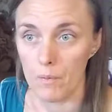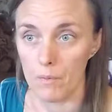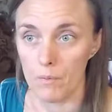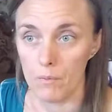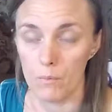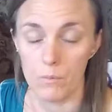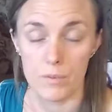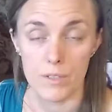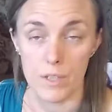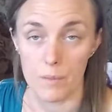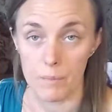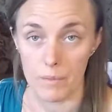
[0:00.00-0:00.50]

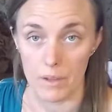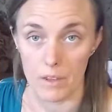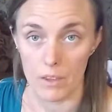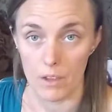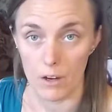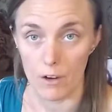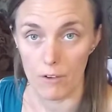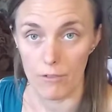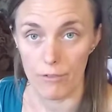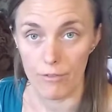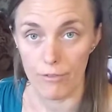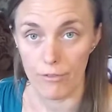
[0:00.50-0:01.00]
something they're
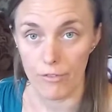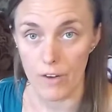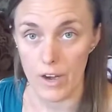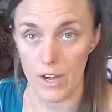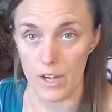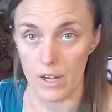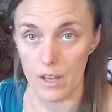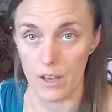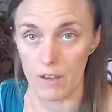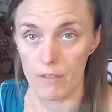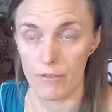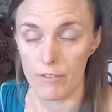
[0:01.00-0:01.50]
afraid
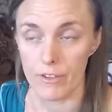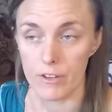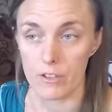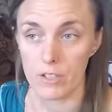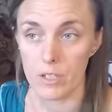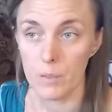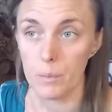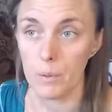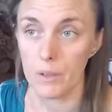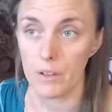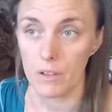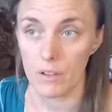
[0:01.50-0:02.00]
of. They're
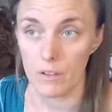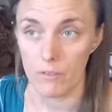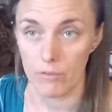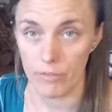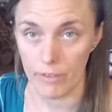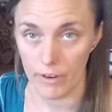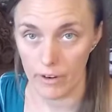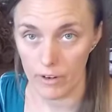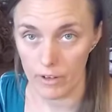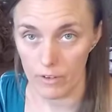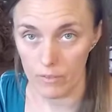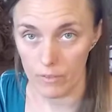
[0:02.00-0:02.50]
typically
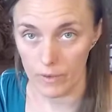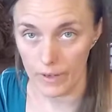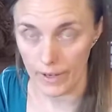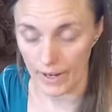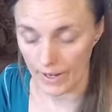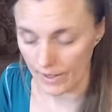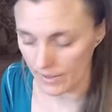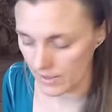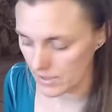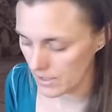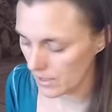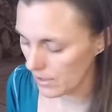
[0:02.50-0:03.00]
very
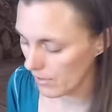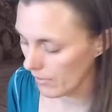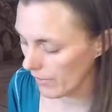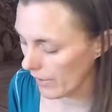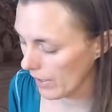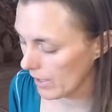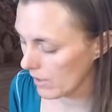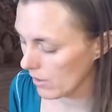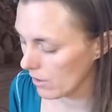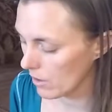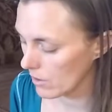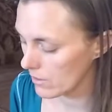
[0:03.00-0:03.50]
reactive,
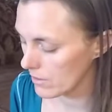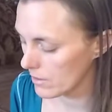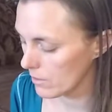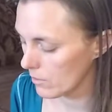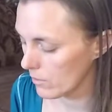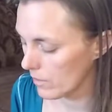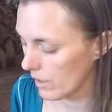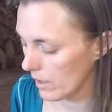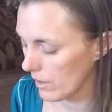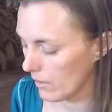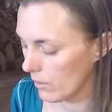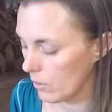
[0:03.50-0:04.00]
and also
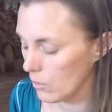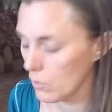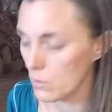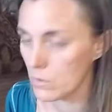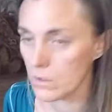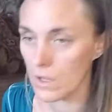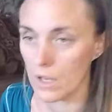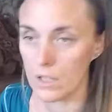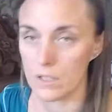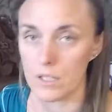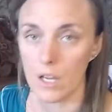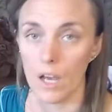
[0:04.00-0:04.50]
they use
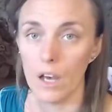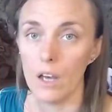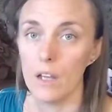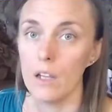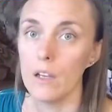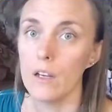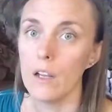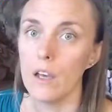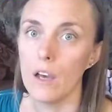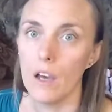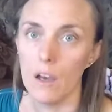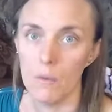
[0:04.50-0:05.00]
a
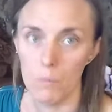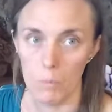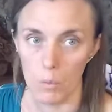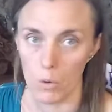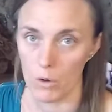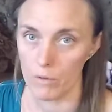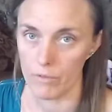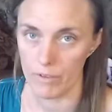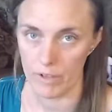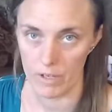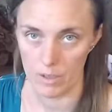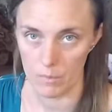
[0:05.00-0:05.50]
ton more
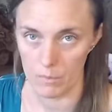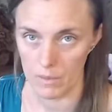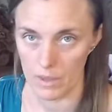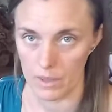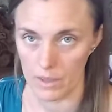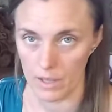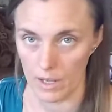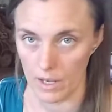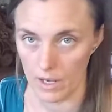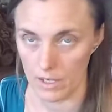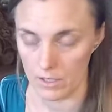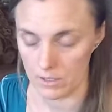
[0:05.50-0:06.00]
venom than
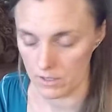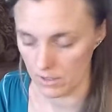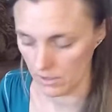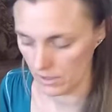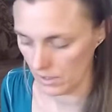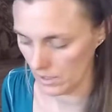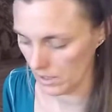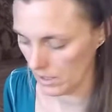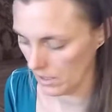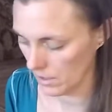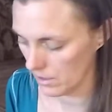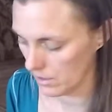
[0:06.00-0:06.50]
they actually
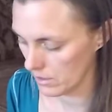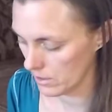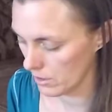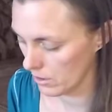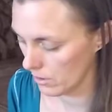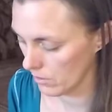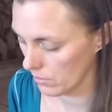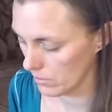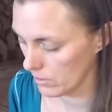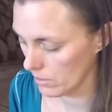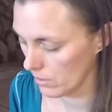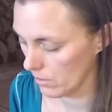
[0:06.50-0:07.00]
needed
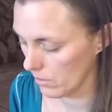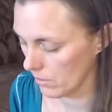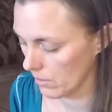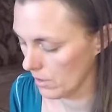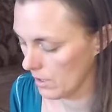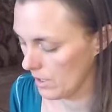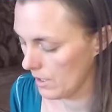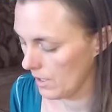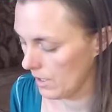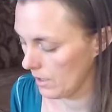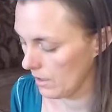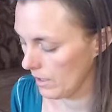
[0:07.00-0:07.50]
to. So
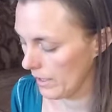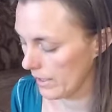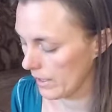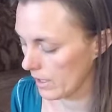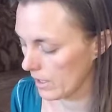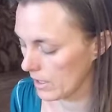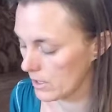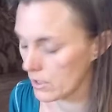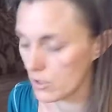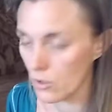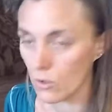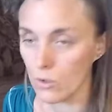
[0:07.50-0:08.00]
like
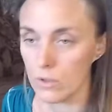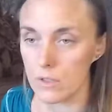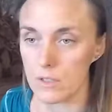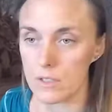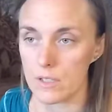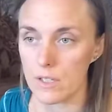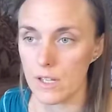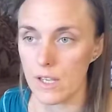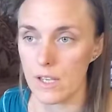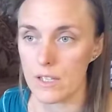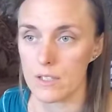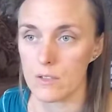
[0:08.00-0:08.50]
adult
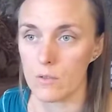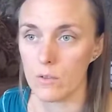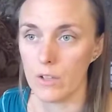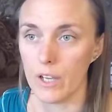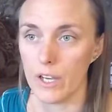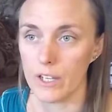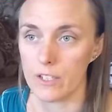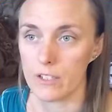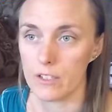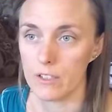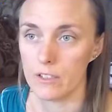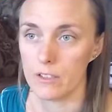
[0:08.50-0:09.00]
snakes will
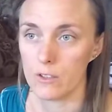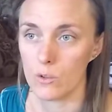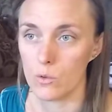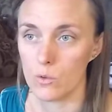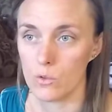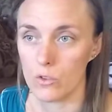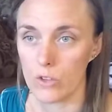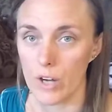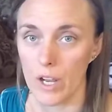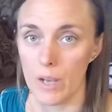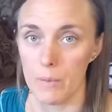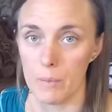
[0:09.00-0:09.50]
actually do
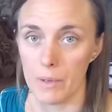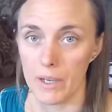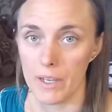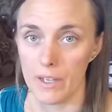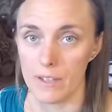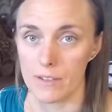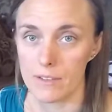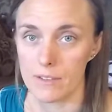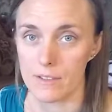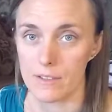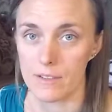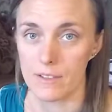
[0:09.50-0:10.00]
dry
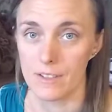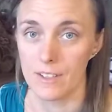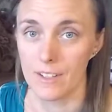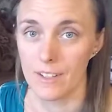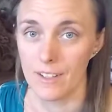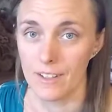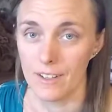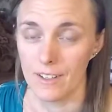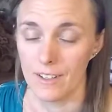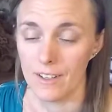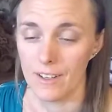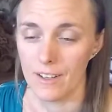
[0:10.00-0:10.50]
bites,
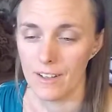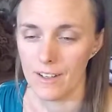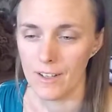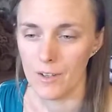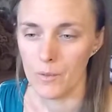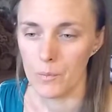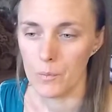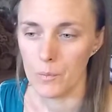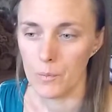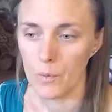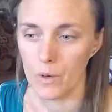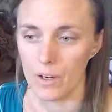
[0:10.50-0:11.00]

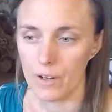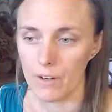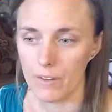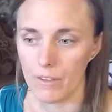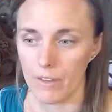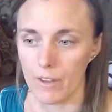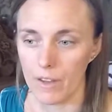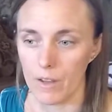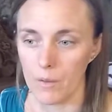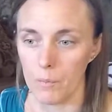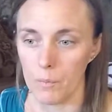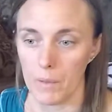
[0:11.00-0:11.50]
where
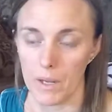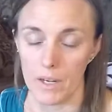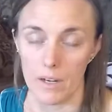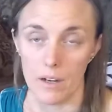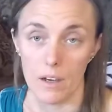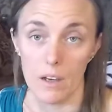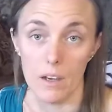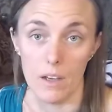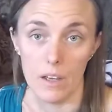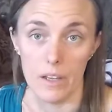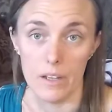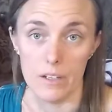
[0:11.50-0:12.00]
they may
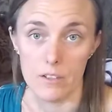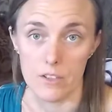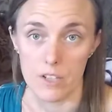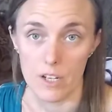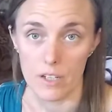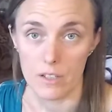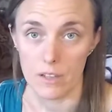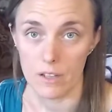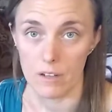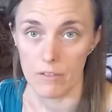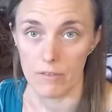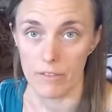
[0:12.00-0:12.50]
not
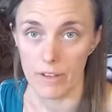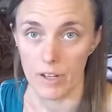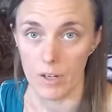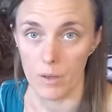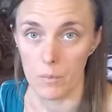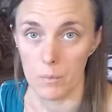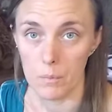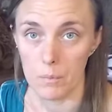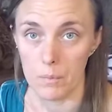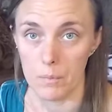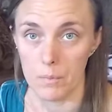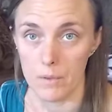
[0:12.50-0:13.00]
inject their
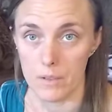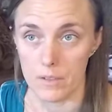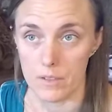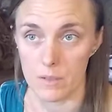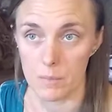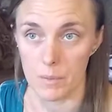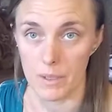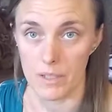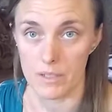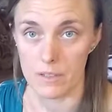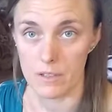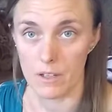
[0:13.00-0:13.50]
venom.
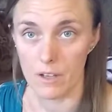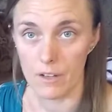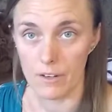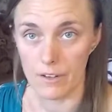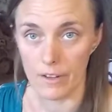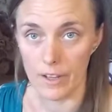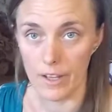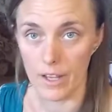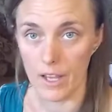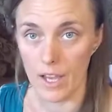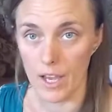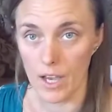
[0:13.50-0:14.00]
Depends on
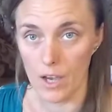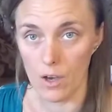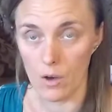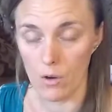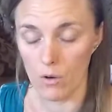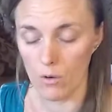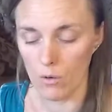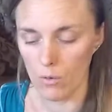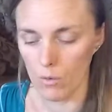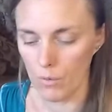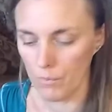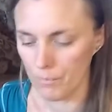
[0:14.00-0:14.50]
like
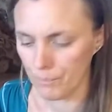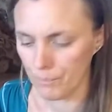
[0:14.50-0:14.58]
how,